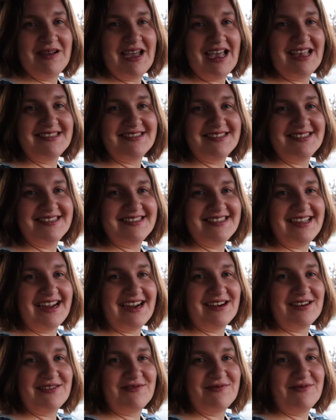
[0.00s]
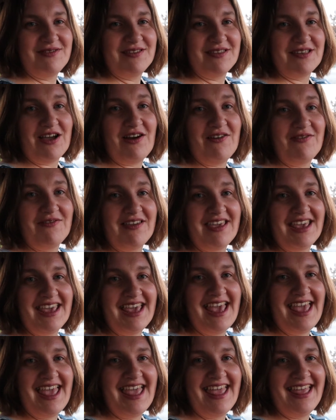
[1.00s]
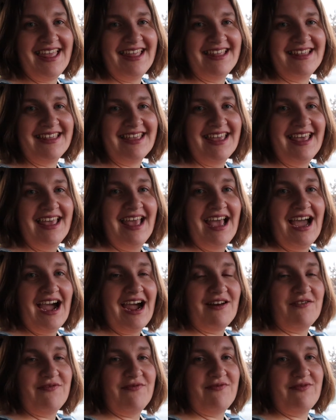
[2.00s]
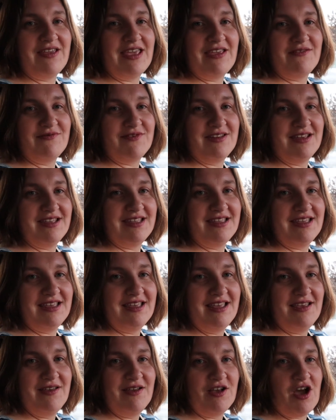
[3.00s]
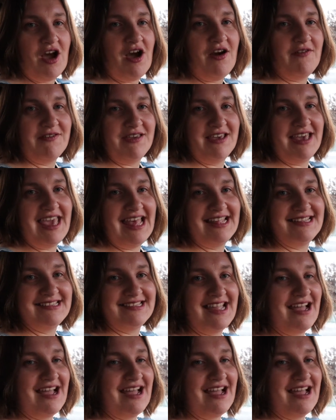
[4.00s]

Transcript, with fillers: has to start with coffee and our favorite coffee hands